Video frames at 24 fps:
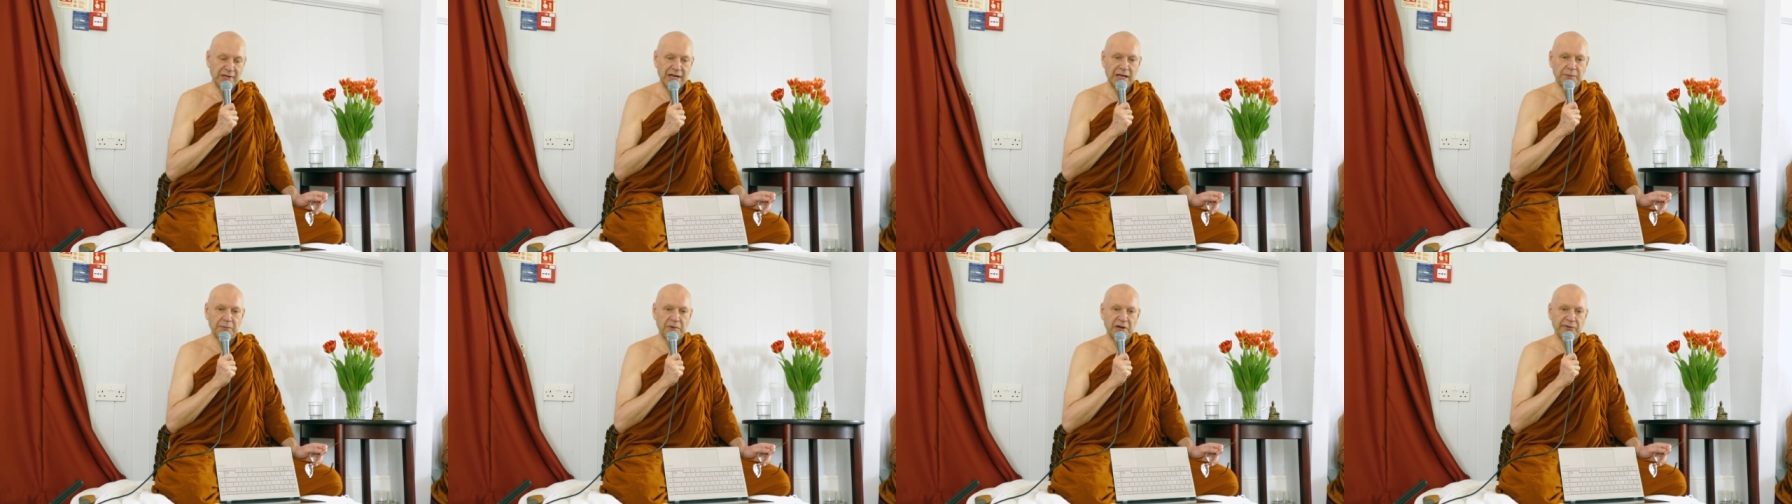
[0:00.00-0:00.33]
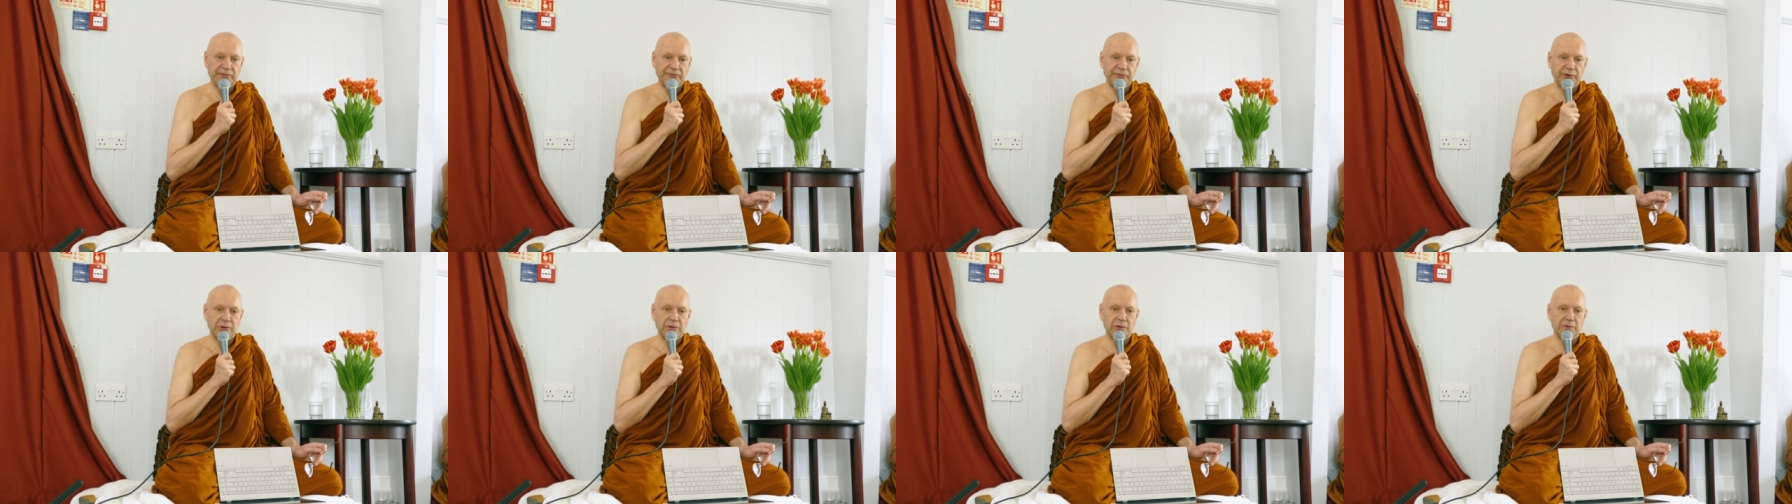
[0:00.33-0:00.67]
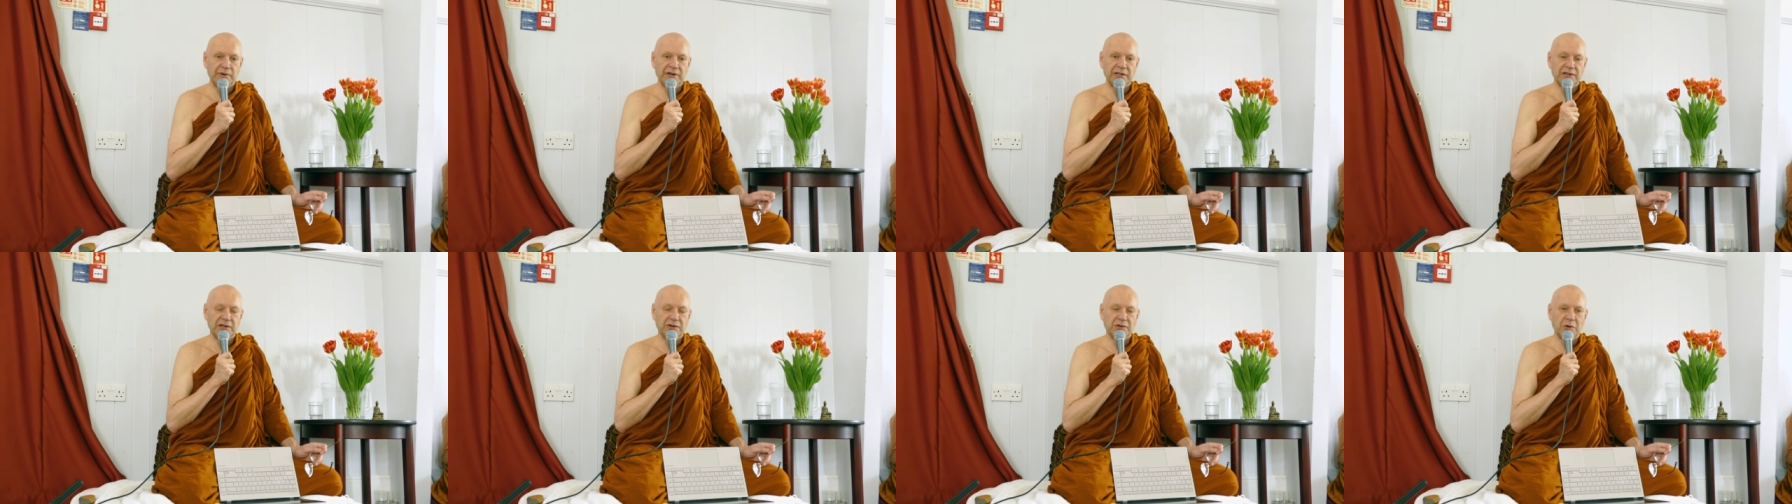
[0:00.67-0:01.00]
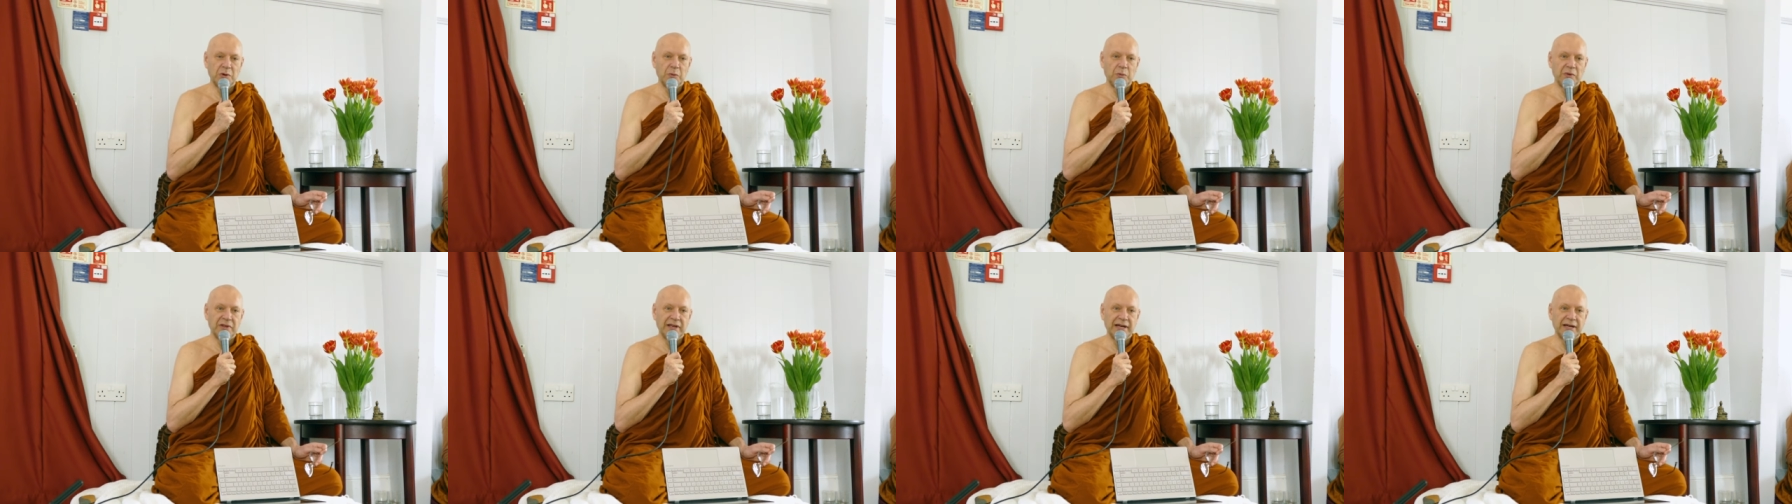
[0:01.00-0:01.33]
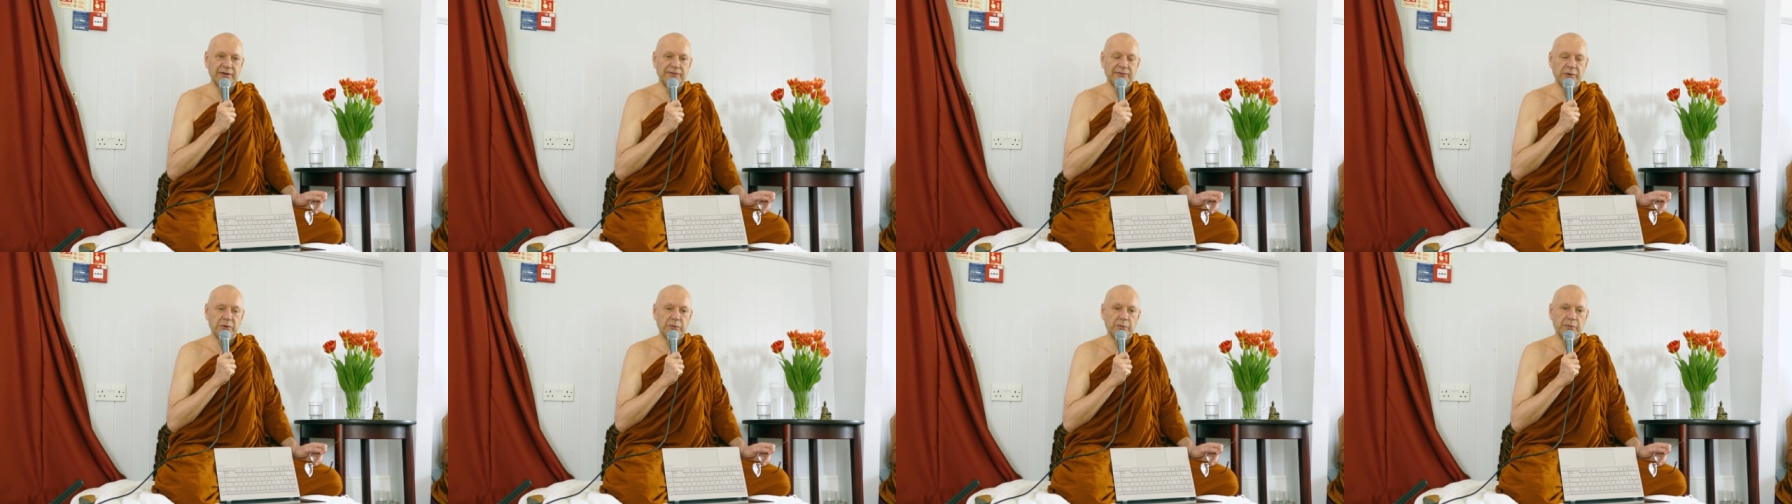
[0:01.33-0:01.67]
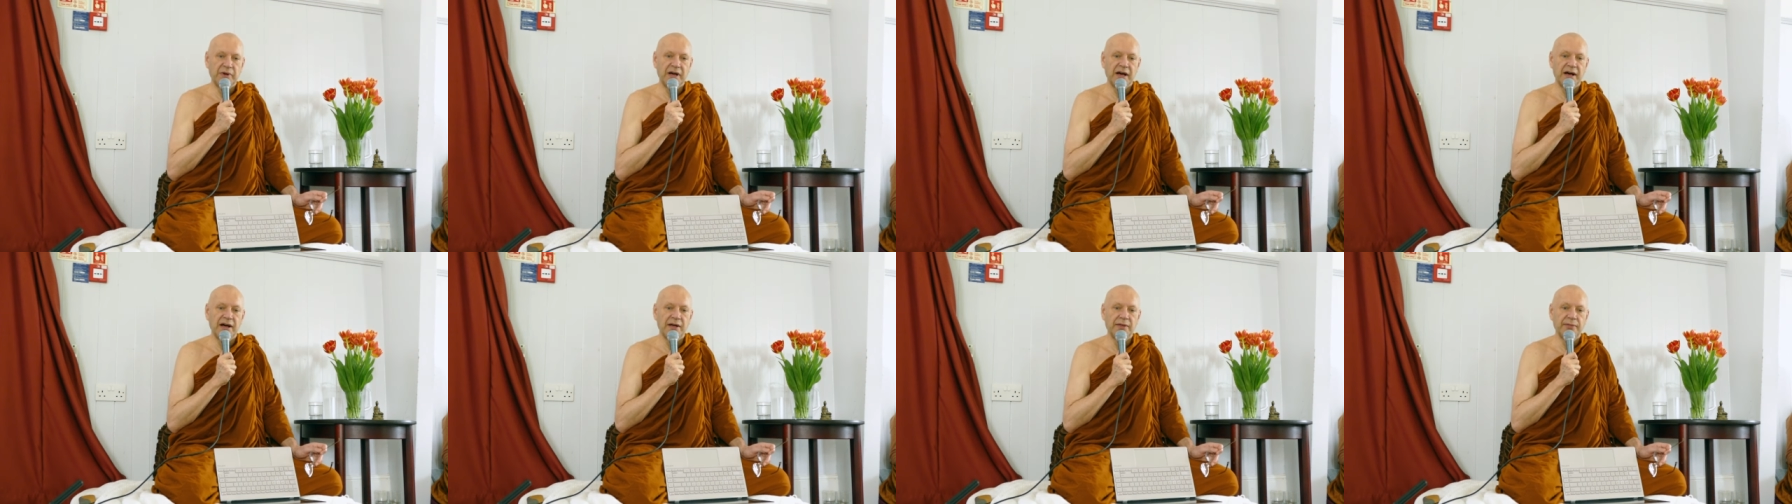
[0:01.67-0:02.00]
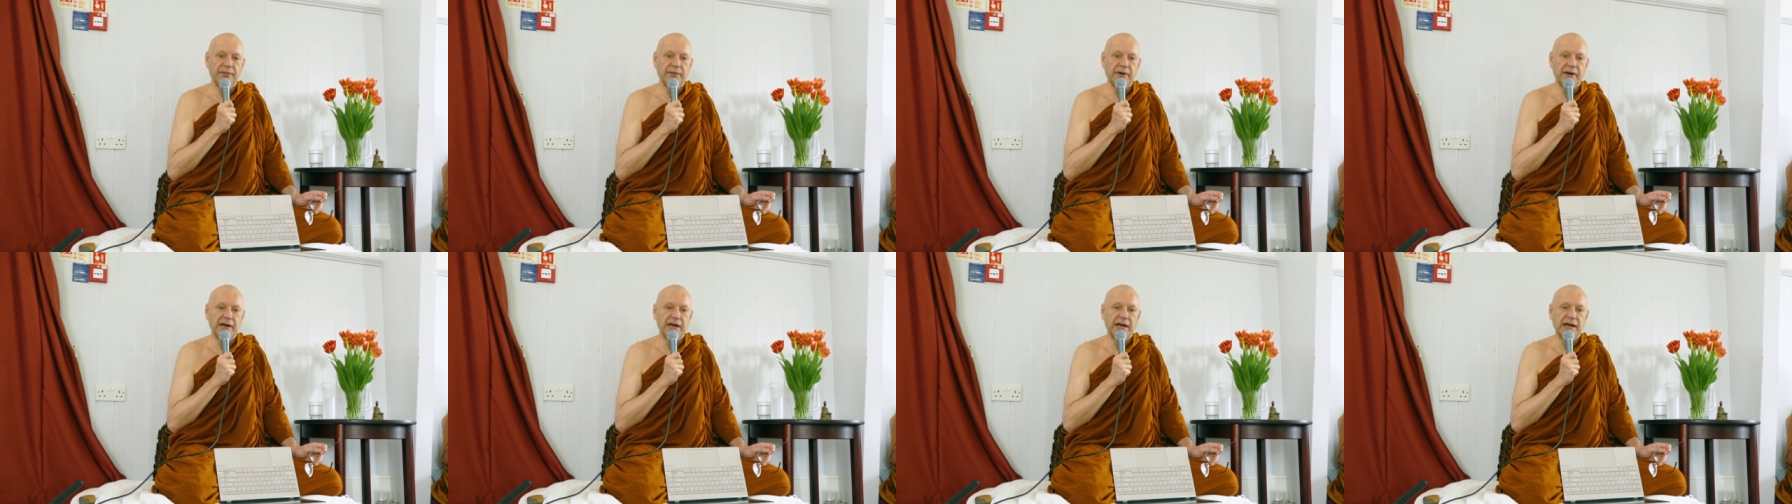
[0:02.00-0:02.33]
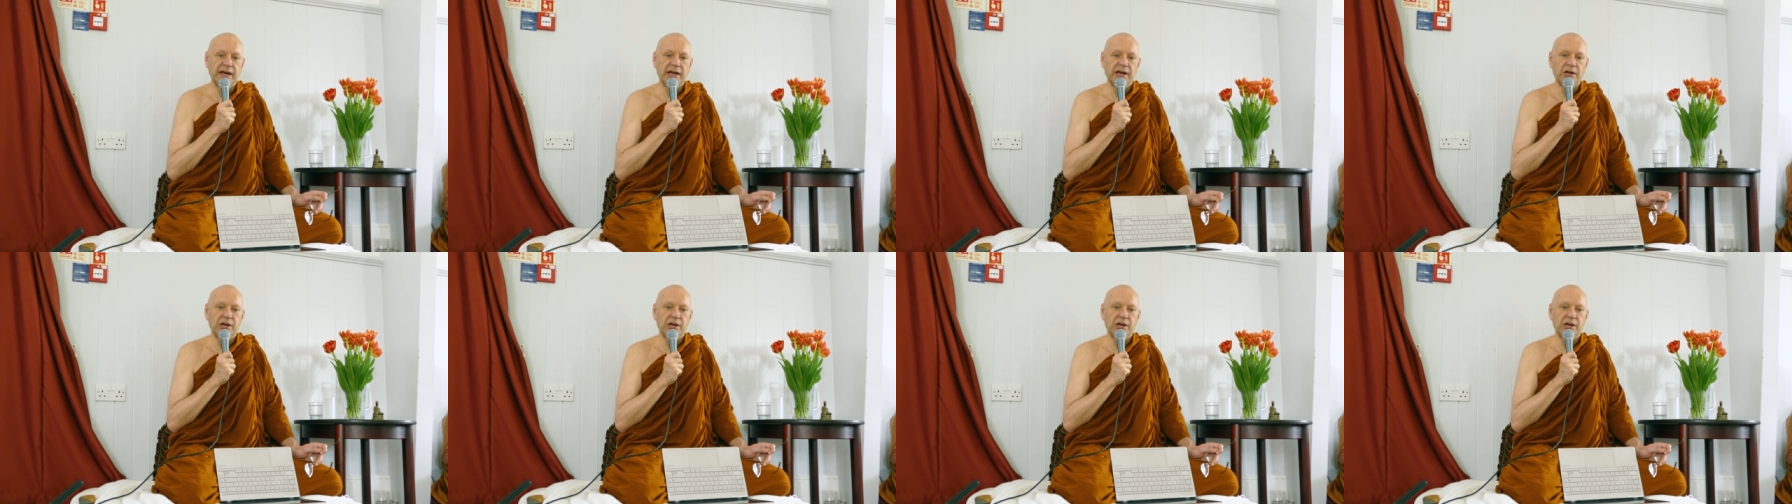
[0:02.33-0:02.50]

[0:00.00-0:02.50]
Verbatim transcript: that by following the Noble Eightfold Path, uh,